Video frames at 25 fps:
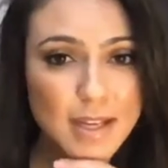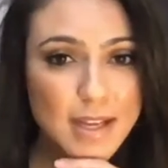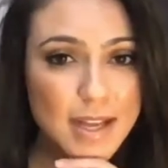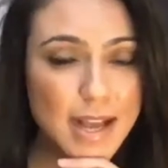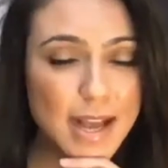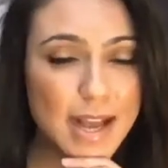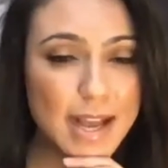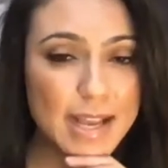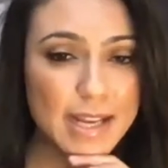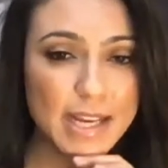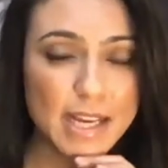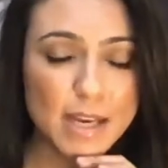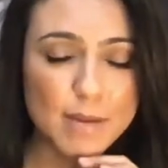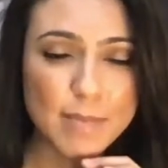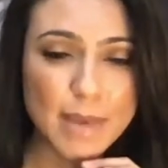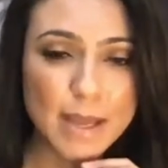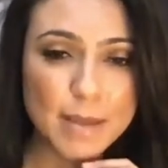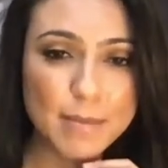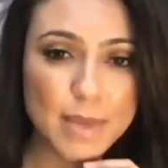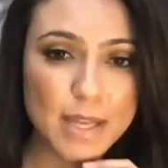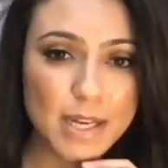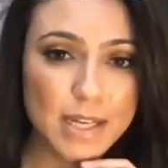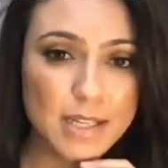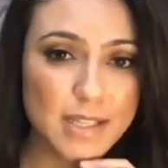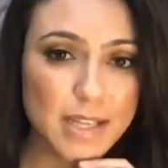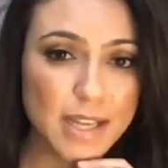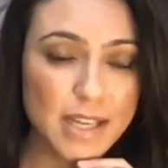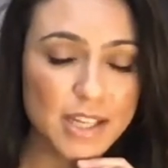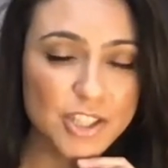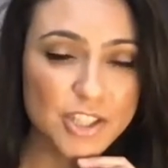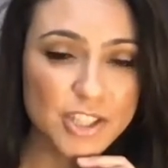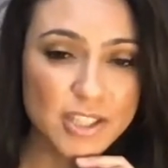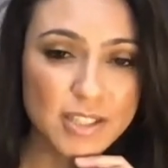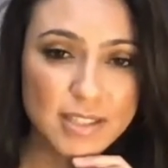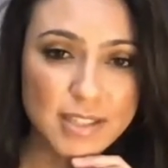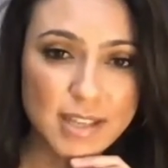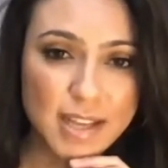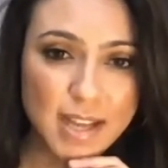I need my
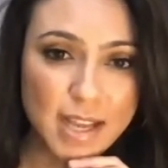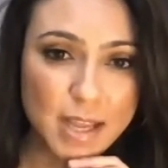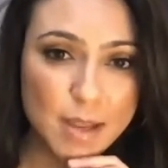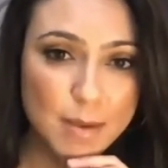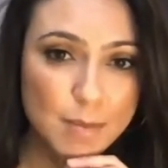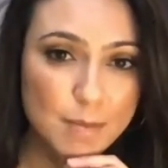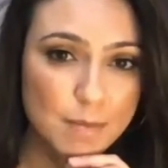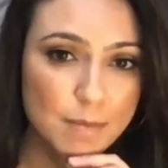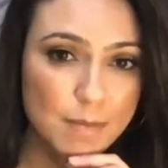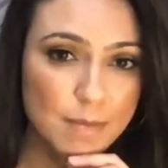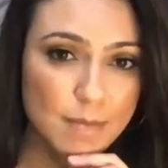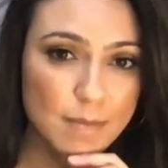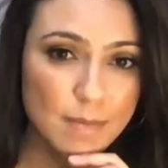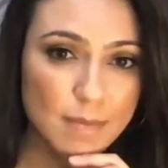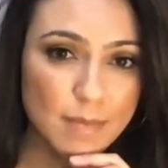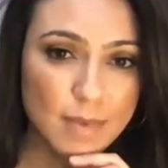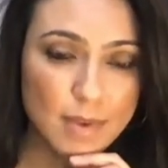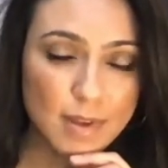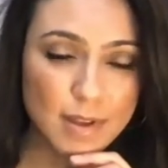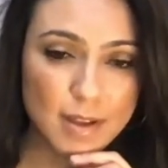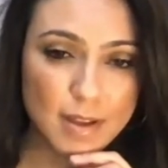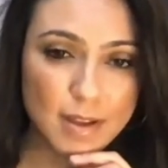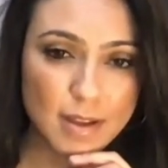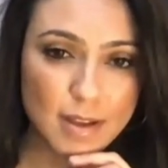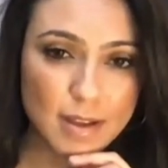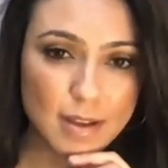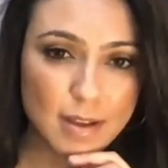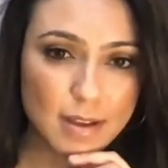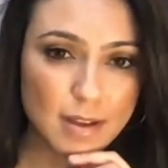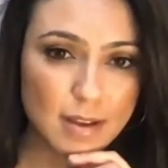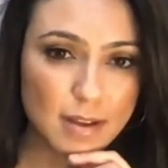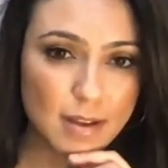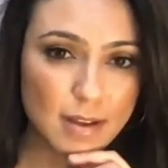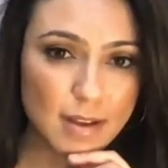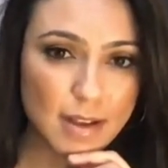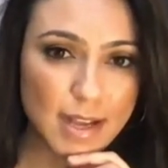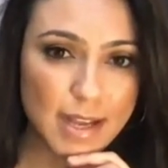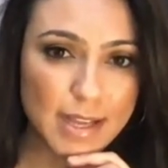meditation time.
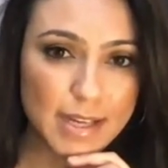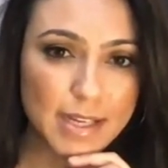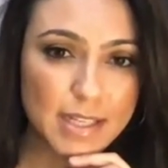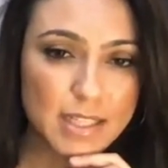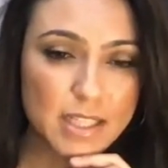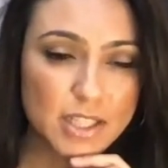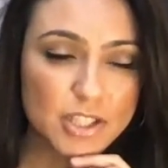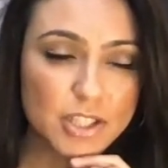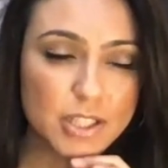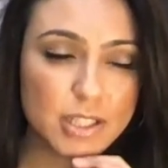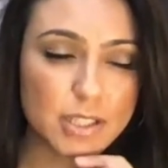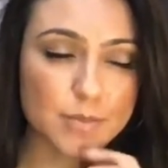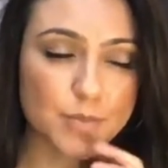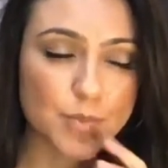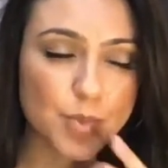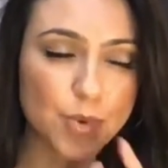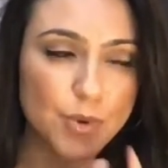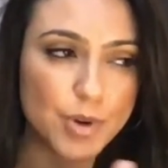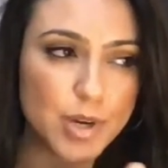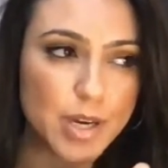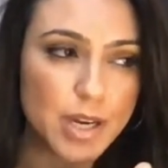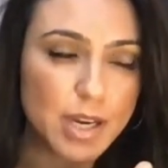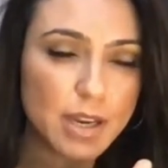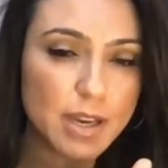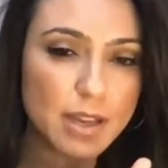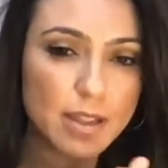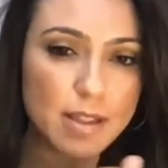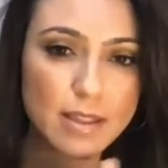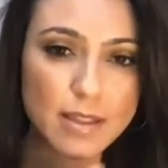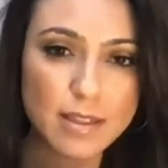I need to just breathe.